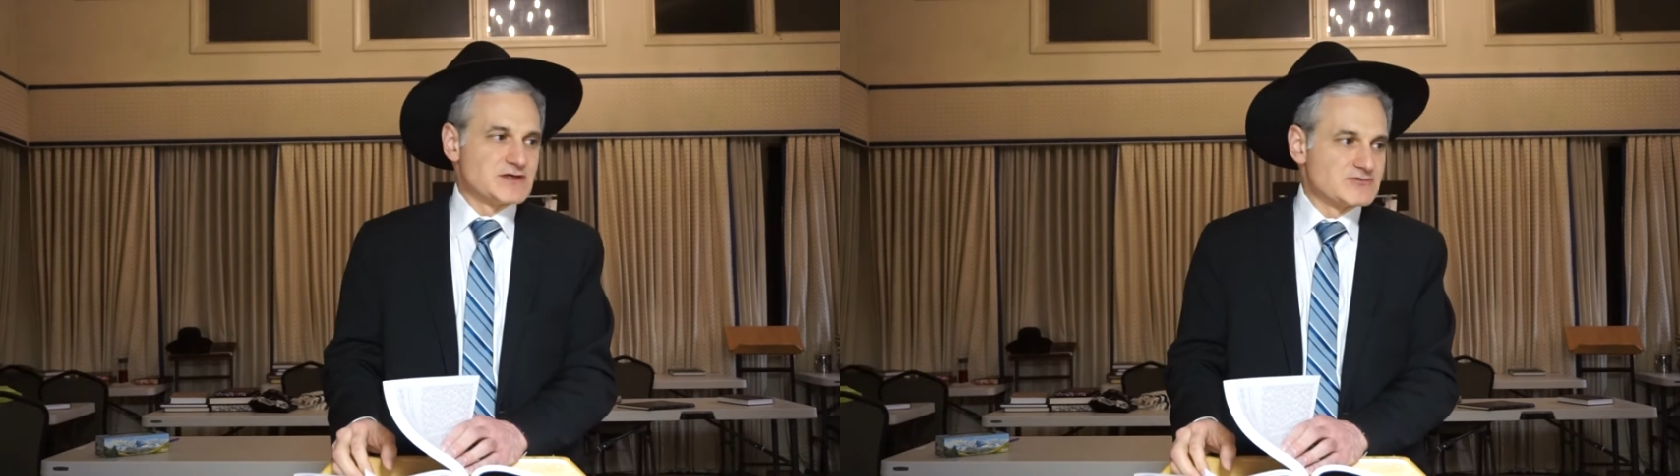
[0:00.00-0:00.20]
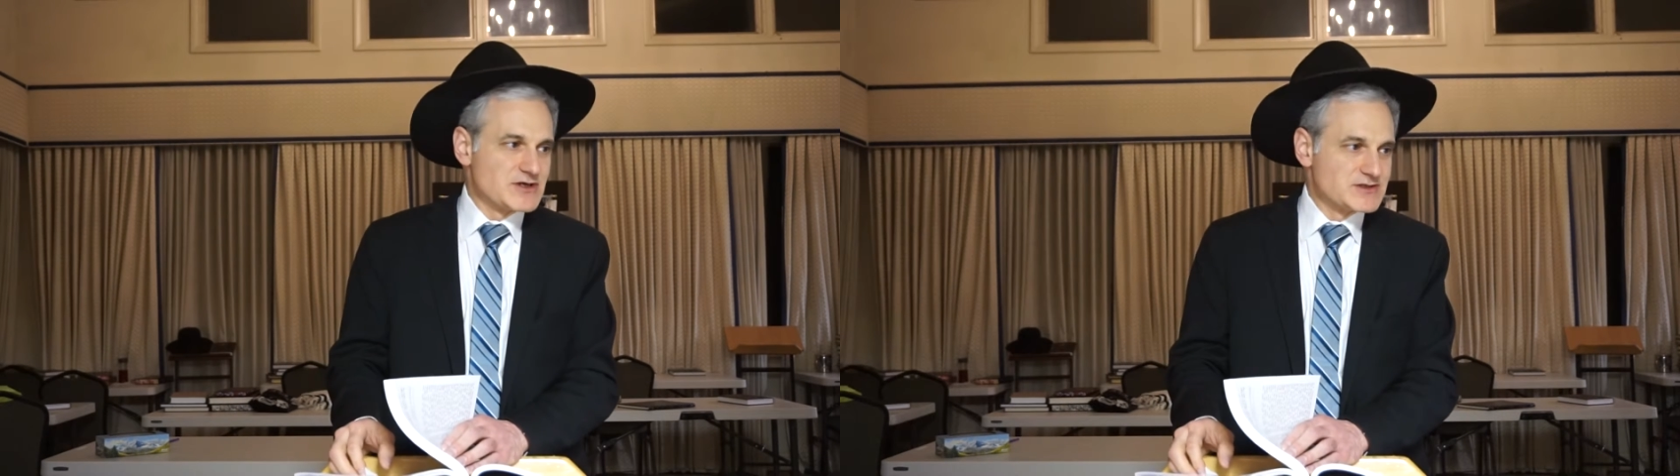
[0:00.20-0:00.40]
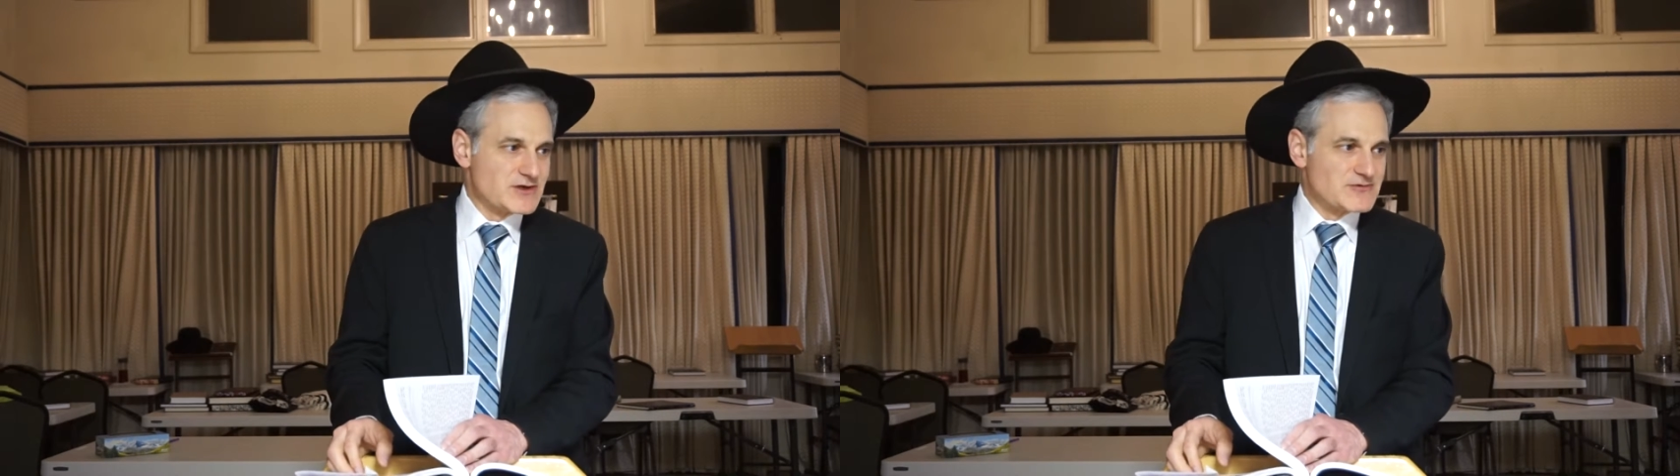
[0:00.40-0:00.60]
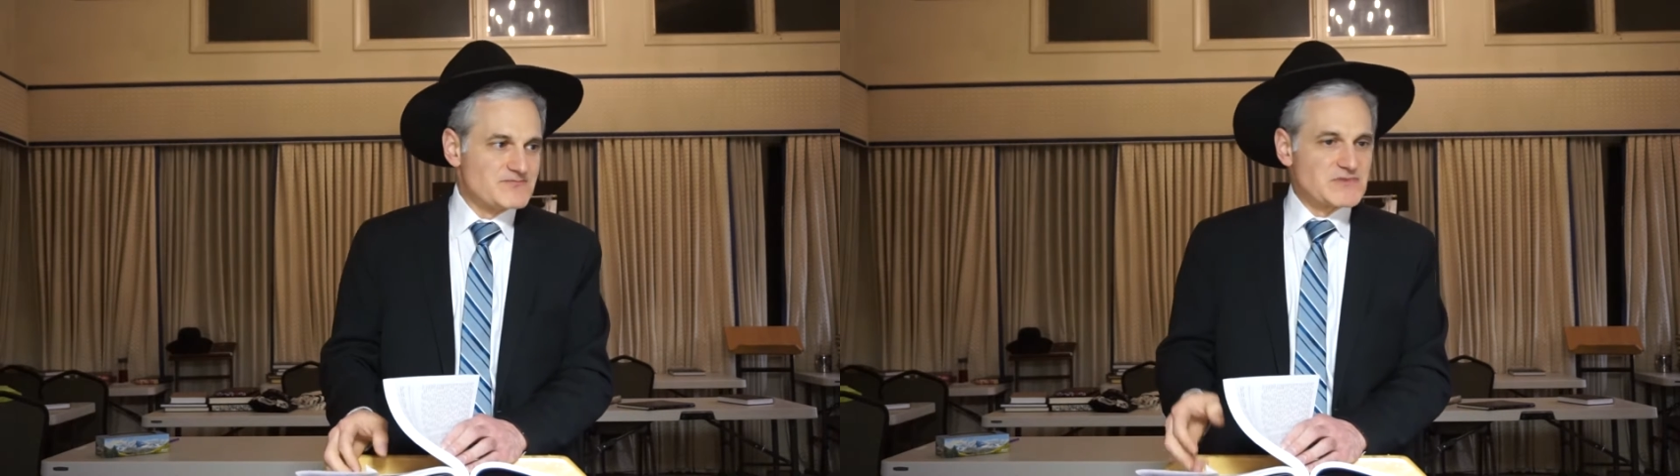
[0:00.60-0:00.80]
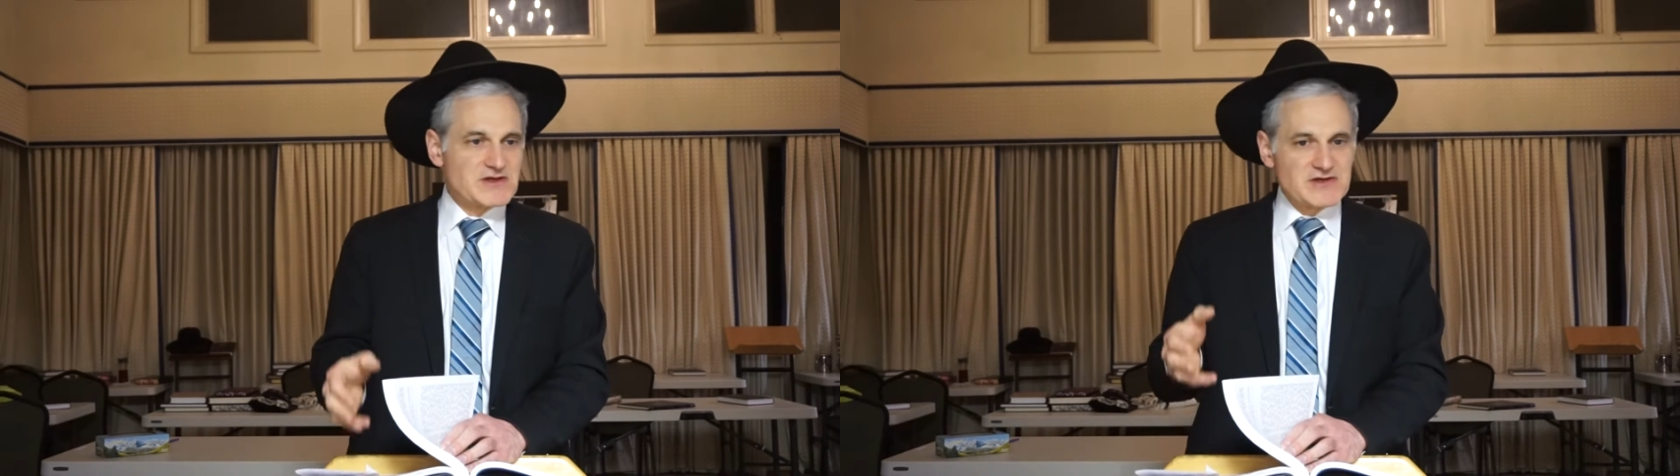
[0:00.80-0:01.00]
right now.
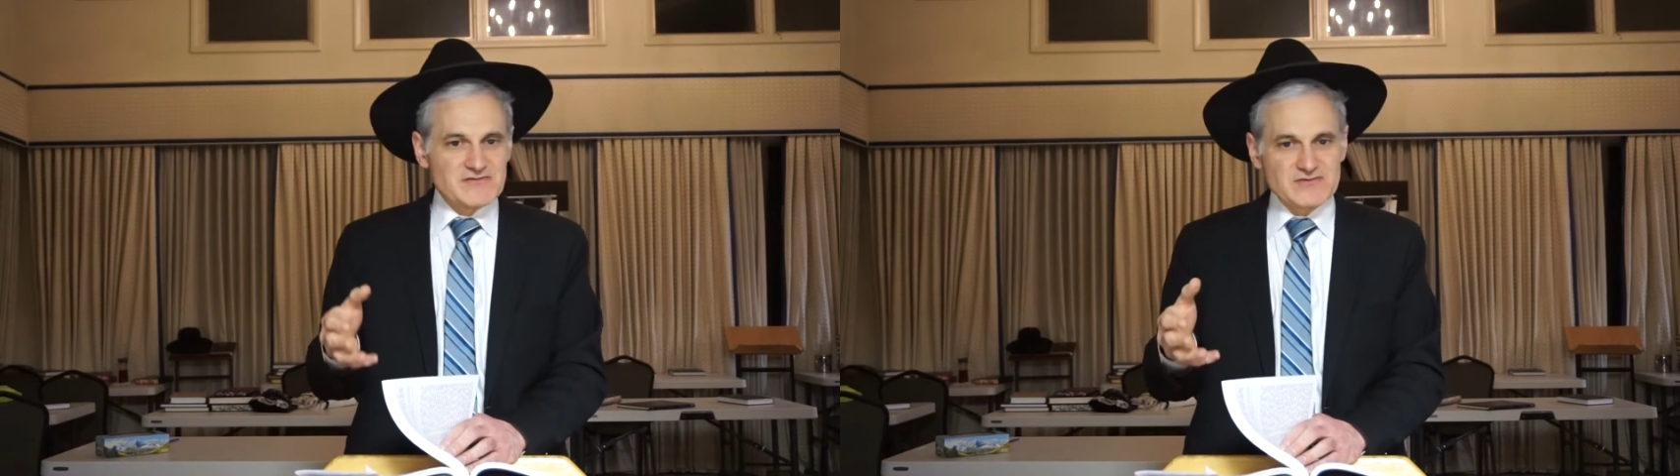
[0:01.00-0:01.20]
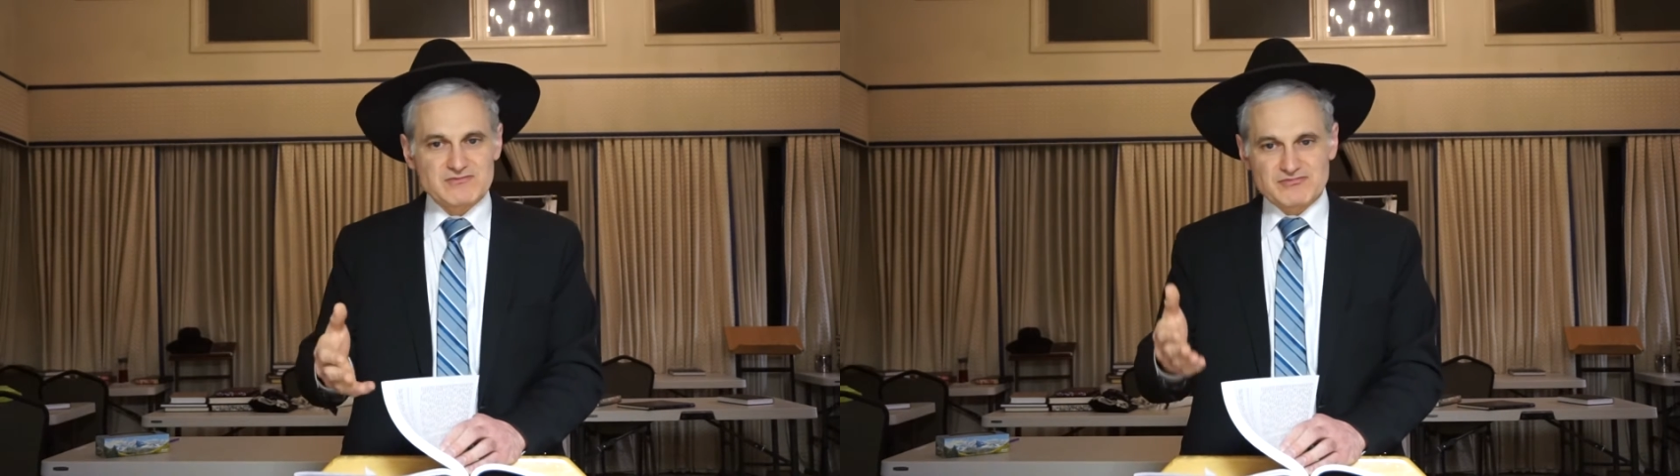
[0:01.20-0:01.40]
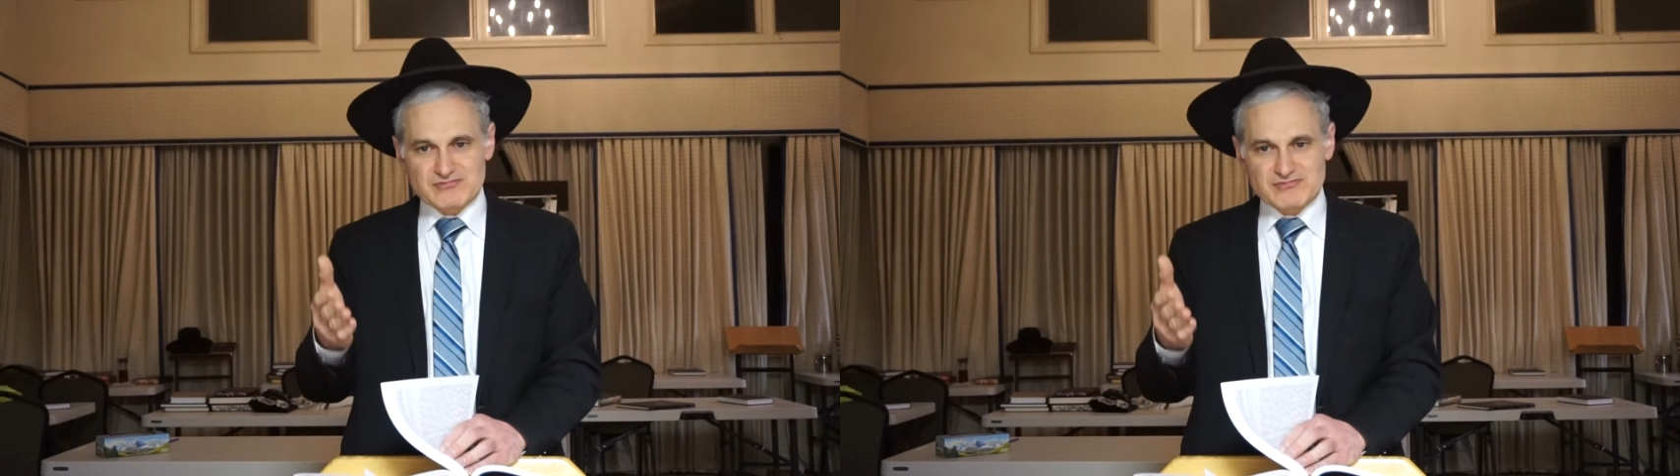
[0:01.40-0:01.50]
If you